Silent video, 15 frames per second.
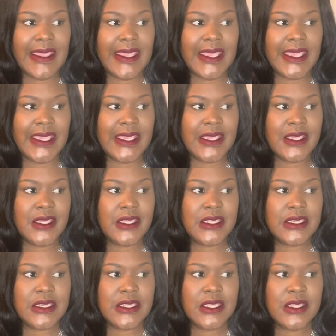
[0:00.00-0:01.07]

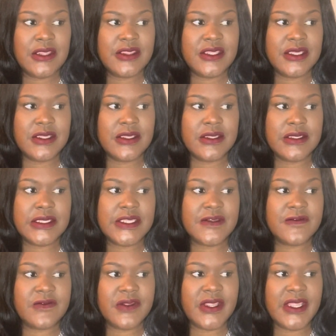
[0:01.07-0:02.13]
and the
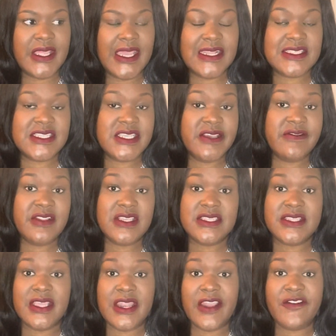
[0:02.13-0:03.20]
different activities
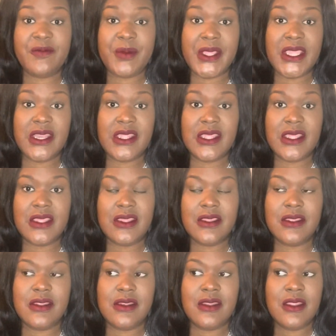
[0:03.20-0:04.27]
that I've been
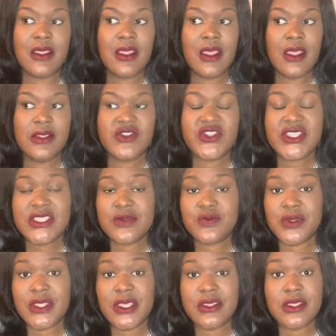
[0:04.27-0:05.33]
in, just
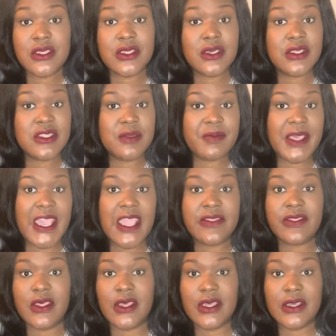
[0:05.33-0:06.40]
really the good, the bad,
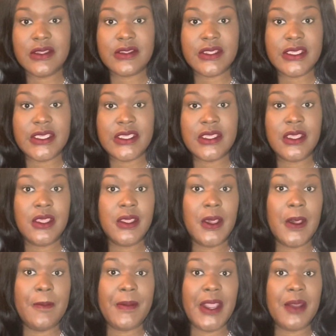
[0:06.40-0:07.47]
the ugly
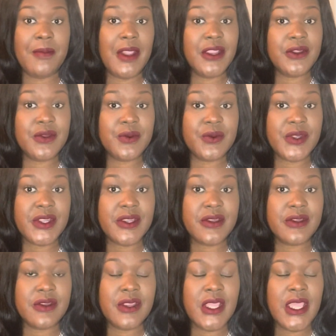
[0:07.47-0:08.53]
about my
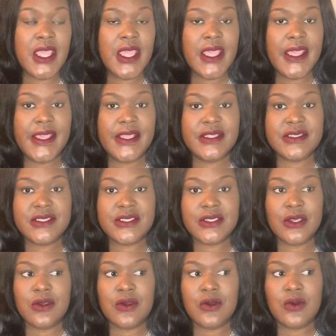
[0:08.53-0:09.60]
career. And
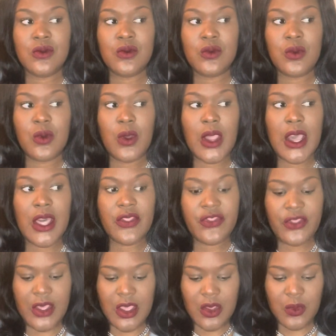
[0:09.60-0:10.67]
so I
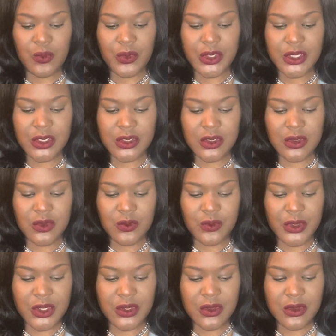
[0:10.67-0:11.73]
thought, what
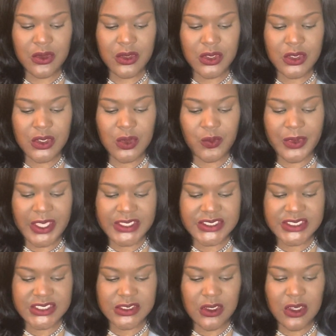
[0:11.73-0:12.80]
a good way to
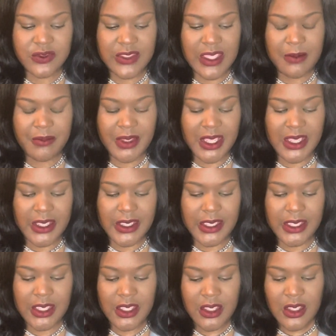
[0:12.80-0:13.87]
start that
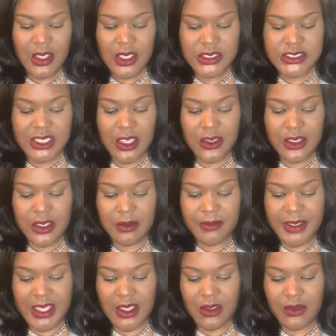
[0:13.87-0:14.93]
by talking
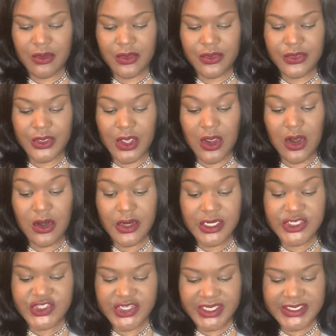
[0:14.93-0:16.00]
about the
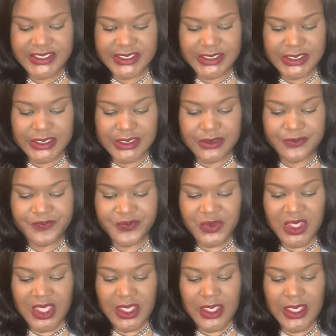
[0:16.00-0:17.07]
RHIT
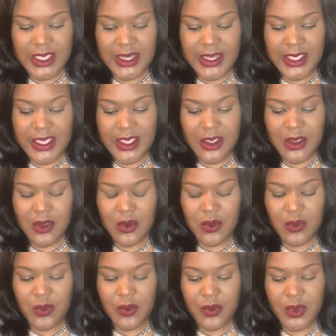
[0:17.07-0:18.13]
and
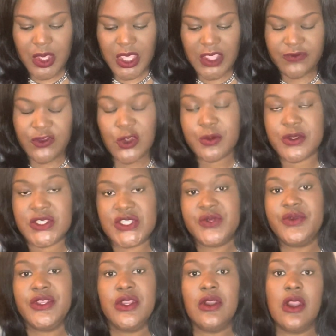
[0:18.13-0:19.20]
how if you're
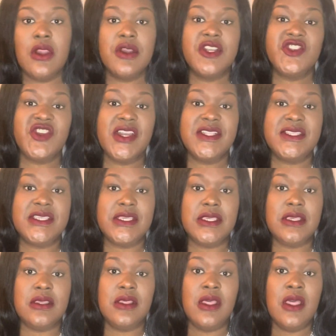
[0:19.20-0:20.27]
pursuing your
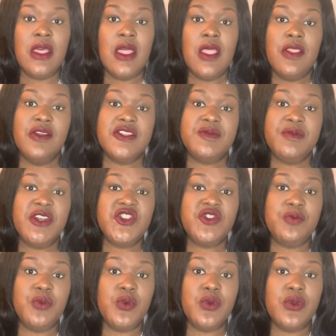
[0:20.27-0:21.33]
RHIT, there's much
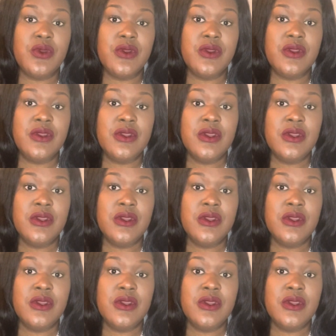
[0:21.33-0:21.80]
more